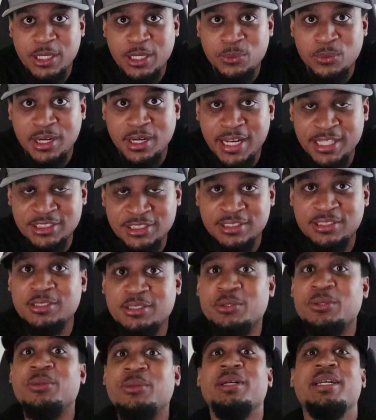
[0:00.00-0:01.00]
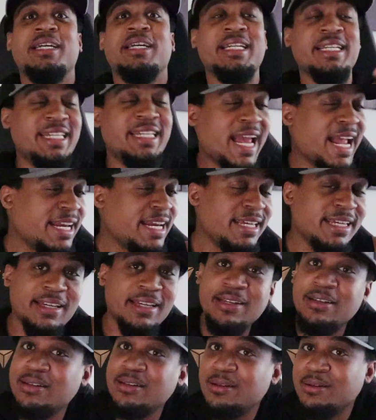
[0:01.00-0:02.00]
in relation to
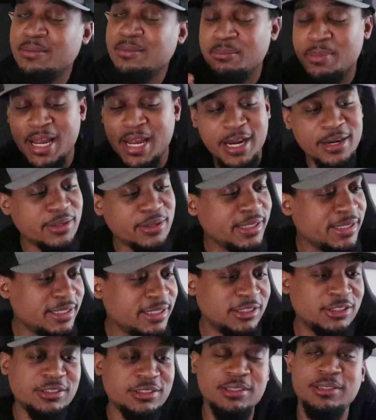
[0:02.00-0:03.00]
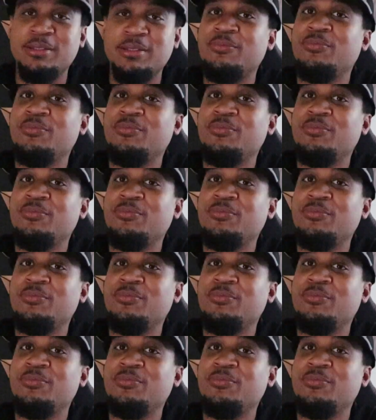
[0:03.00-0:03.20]
dating, marriage,